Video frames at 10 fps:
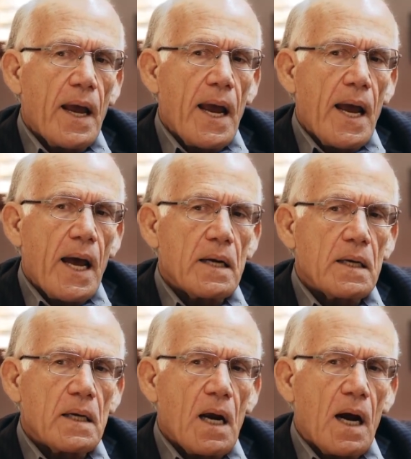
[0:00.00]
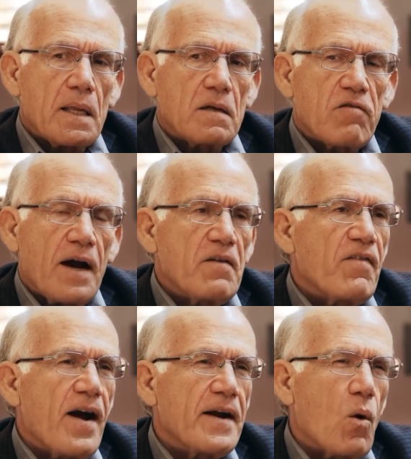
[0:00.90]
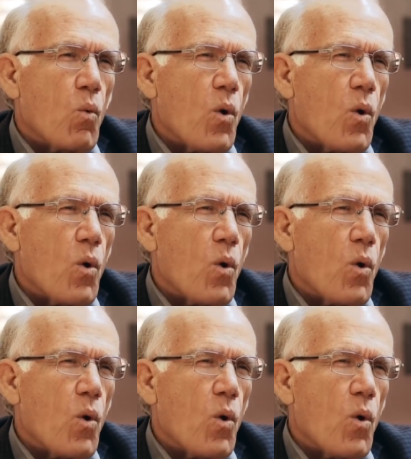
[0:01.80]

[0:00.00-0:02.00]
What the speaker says: And I tried to find out